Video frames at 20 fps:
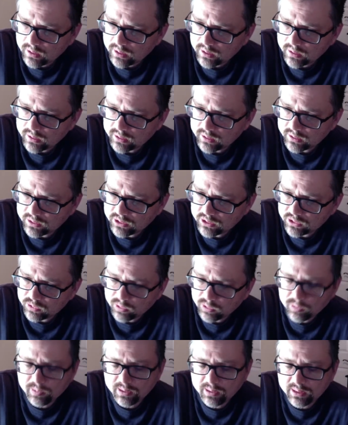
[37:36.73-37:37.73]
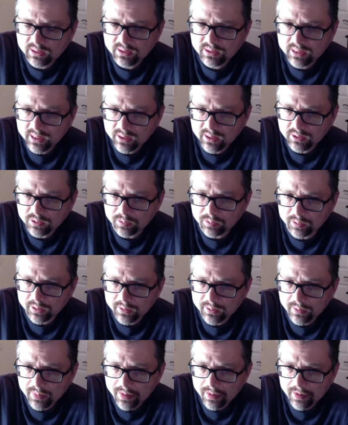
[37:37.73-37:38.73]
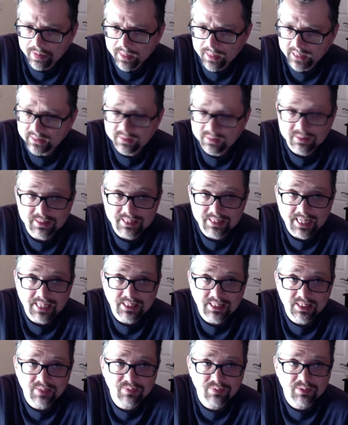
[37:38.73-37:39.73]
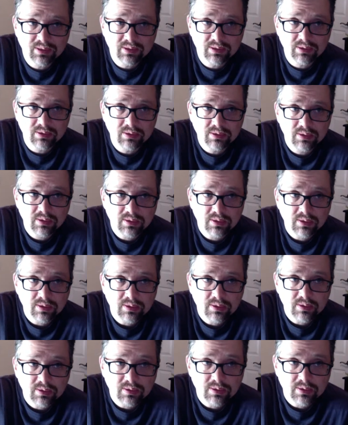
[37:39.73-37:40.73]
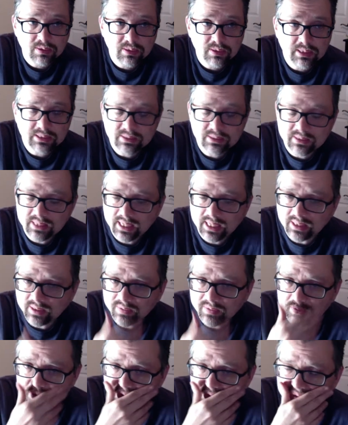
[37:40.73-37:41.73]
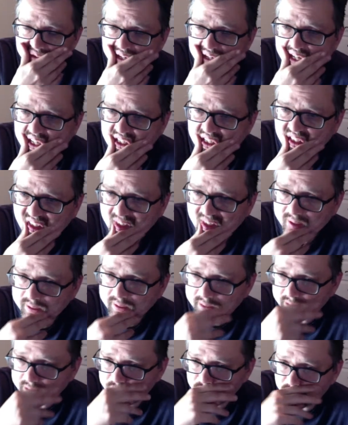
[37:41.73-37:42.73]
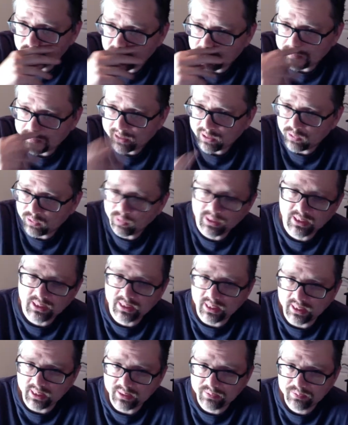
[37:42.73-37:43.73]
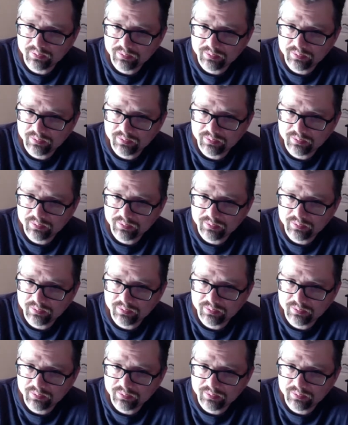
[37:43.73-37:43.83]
this is what really scares me. And it's not even the fact that Trump might win again.